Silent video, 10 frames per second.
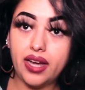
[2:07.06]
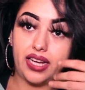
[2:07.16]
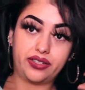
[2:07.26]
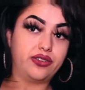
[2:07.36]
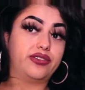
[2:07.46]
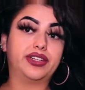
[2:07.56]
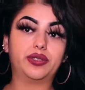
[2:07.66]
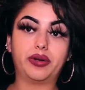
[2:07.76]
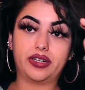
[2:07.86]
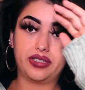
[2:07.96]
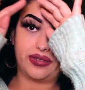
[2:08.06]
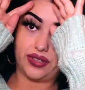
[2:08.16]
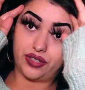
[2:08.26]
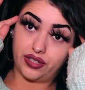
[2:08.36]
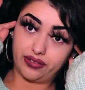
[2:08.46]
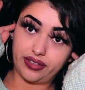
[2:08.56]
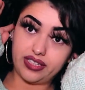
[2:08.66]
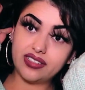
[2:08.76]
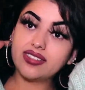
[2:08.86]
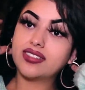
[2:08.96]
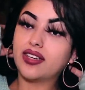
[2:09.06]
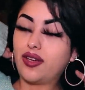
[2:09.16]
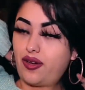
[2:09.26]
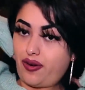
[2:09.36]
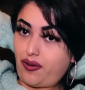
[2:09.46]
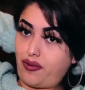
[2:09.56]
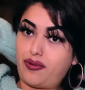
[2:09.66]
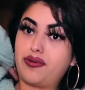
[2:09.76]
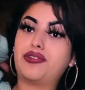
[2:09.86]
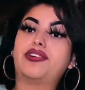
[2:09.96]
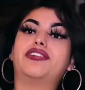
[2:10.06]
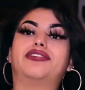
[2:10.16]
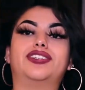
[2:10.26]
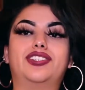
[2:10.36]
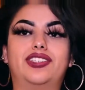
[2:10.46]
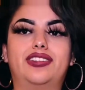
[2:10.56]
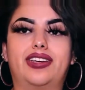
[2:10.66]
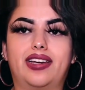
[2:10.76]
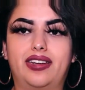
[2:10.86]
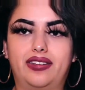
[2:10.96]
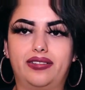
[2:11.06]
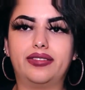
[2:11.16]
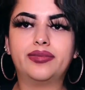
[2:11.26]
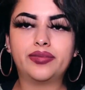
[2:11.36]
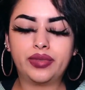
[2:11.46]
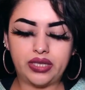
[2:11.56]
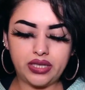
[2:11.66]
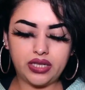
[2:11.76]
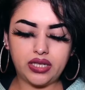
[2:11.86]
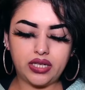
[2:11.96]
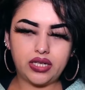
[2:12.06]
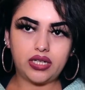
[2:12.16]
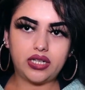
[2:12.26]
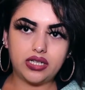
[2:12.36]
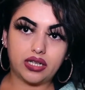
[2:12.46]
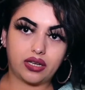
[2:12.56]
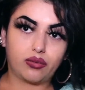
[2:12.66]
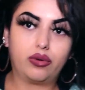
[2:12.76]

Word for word: I don't know if I should put on a different shirt for this or if I should just like kind of tuck and